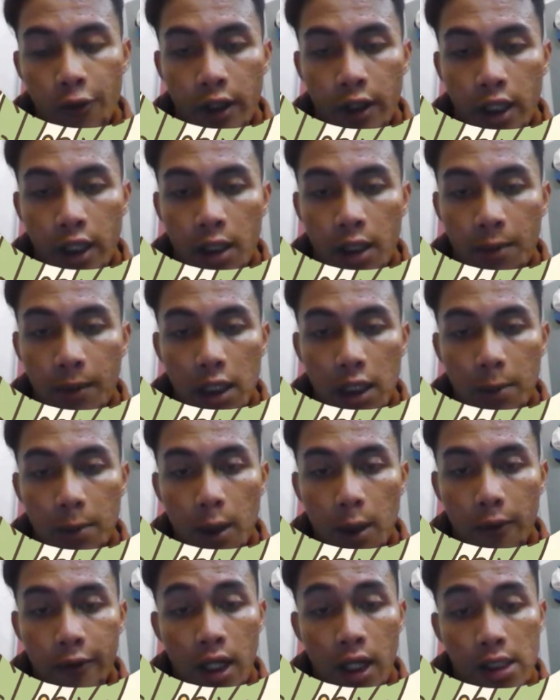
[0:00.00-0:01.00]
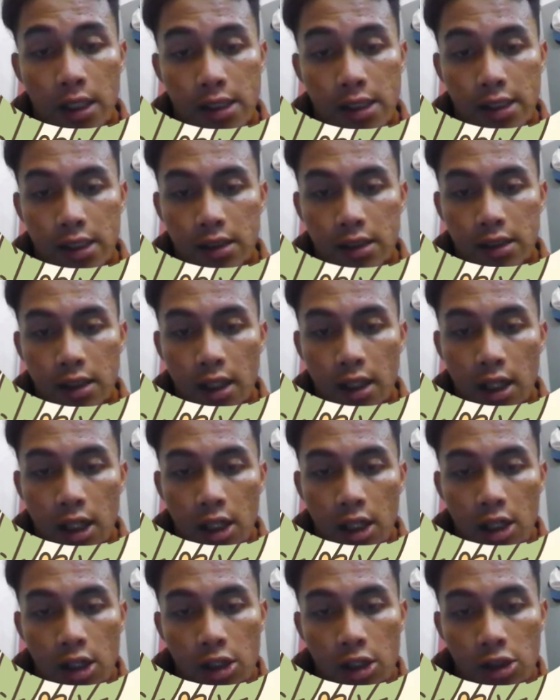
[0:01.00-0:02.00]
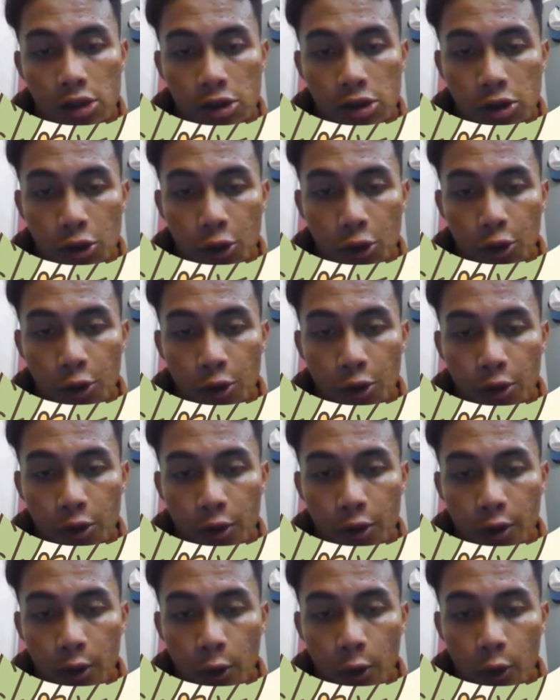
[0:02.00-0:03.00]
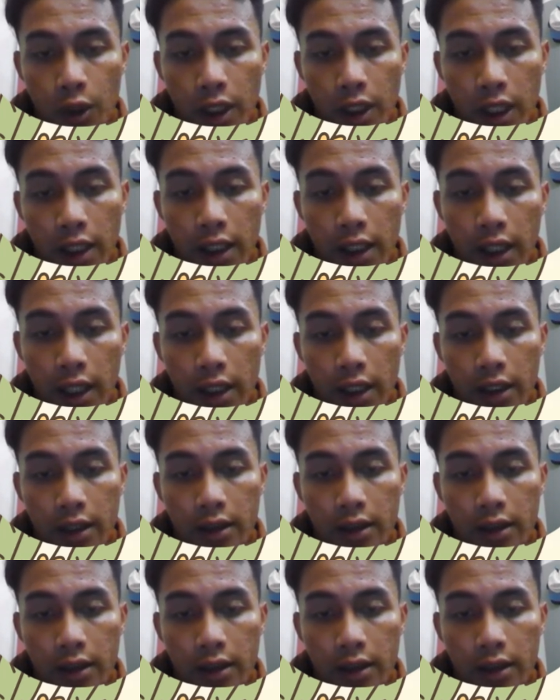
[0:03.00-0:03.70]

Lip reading: A multiplied with the answer. So we can get